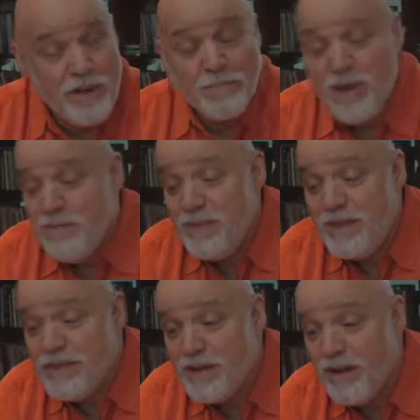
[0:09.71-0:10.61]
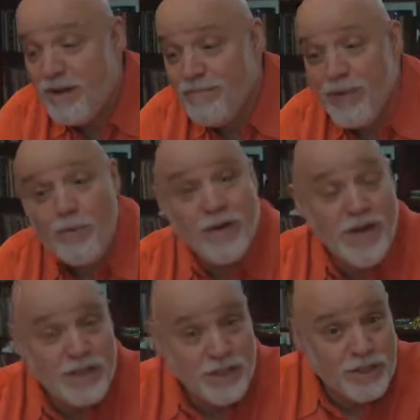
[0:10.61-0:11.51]
Maybe these are
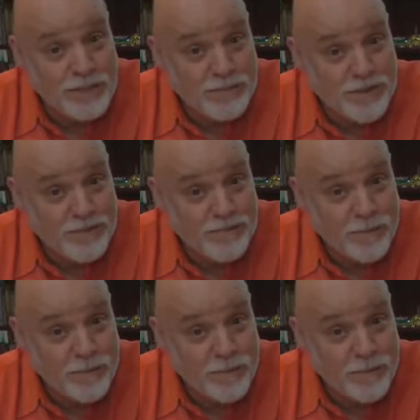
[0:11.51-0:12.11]
relationships.